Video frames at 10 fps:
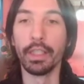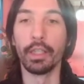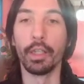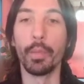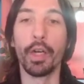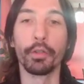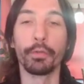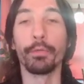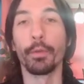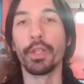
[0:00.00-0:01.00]
amount of
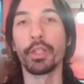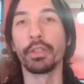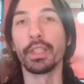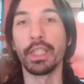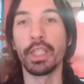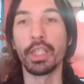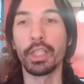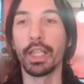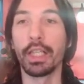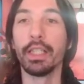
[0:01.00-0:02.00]
information that each
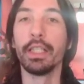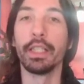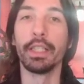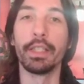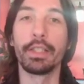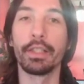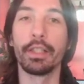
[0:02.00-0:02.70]
cell is